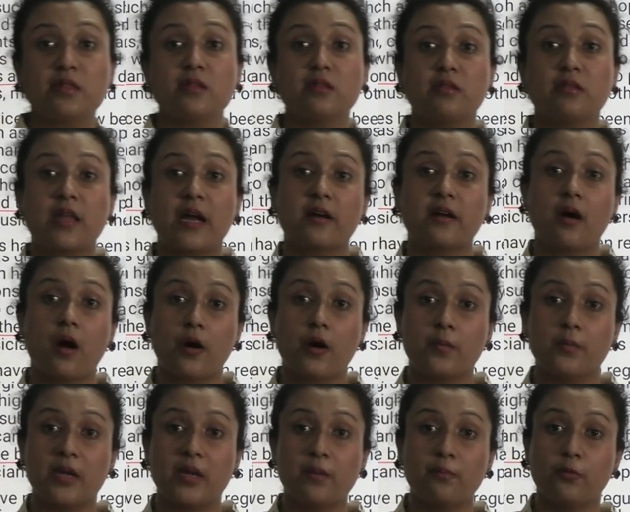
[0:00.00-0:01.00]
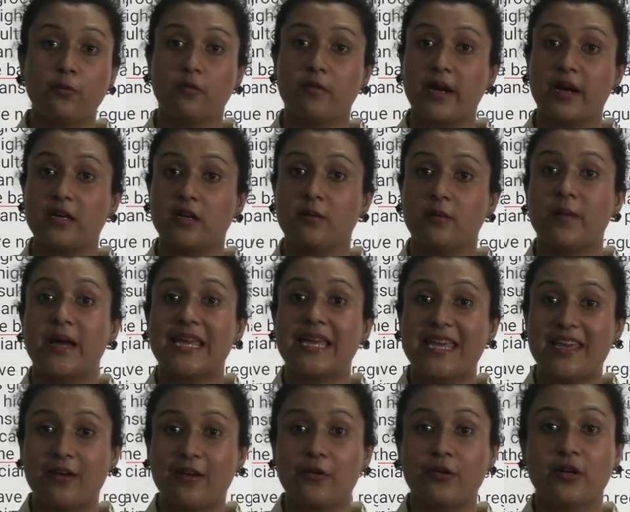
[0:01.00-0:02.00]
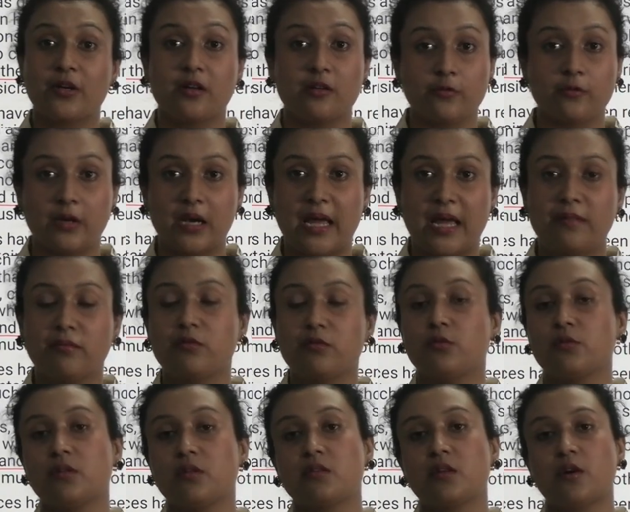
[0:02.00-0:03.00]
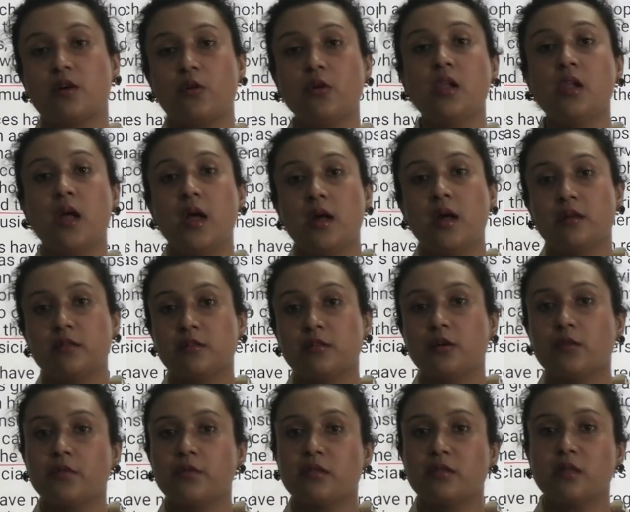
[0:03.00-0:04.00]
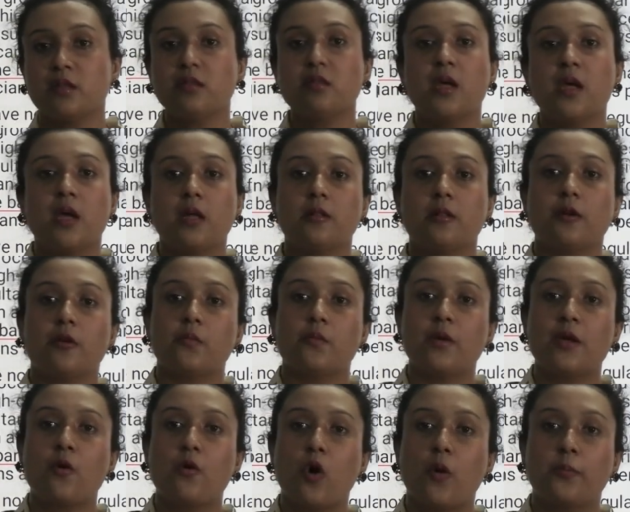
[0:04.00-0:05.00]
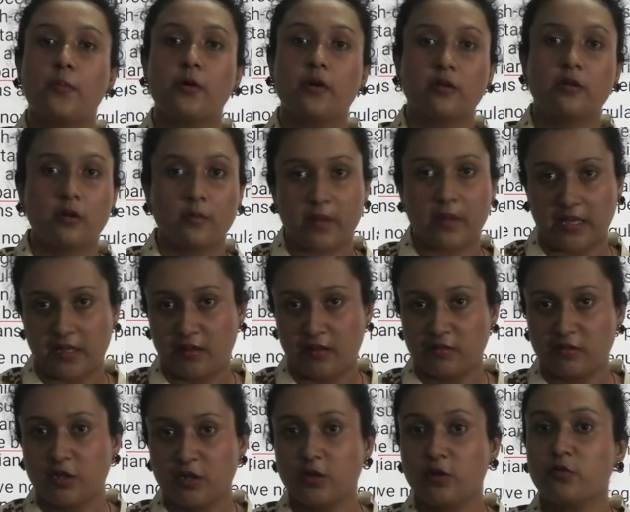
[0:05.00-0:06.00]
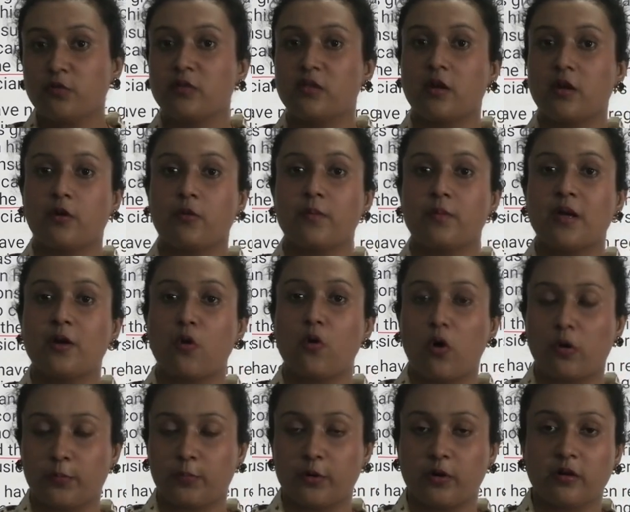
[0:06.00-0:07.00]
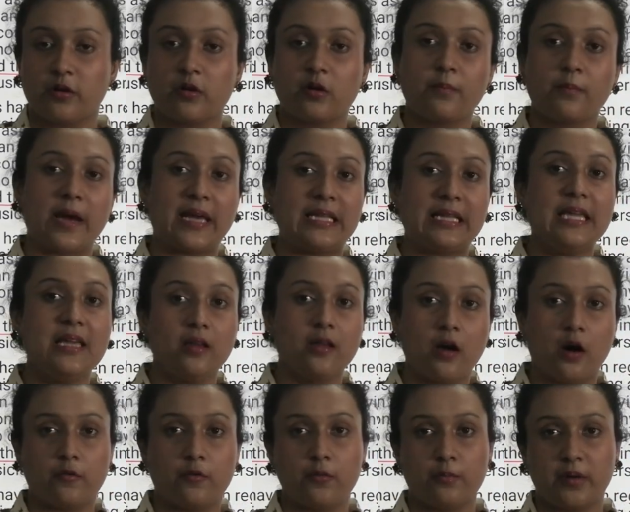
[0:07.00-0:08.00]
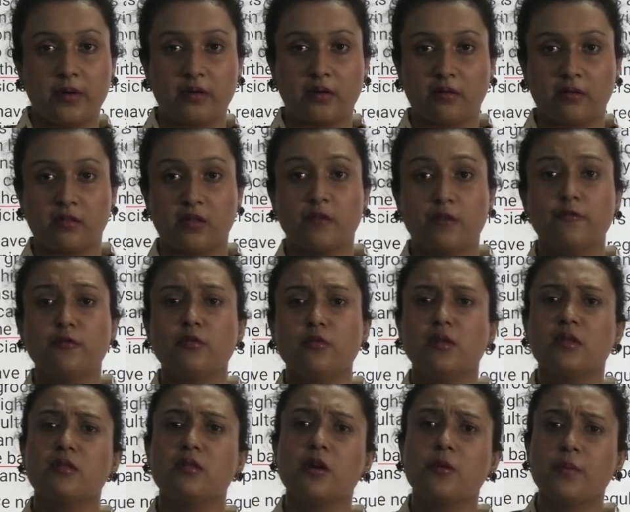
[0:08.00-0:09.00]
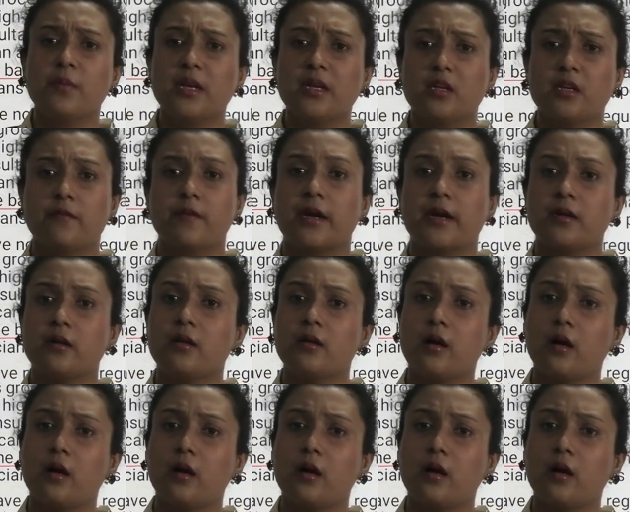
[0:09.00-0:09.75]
that are being provided by Airtel, Reliance. So these are all services. They are being operated by institutes. They are being operated by the government itself. So these are being divided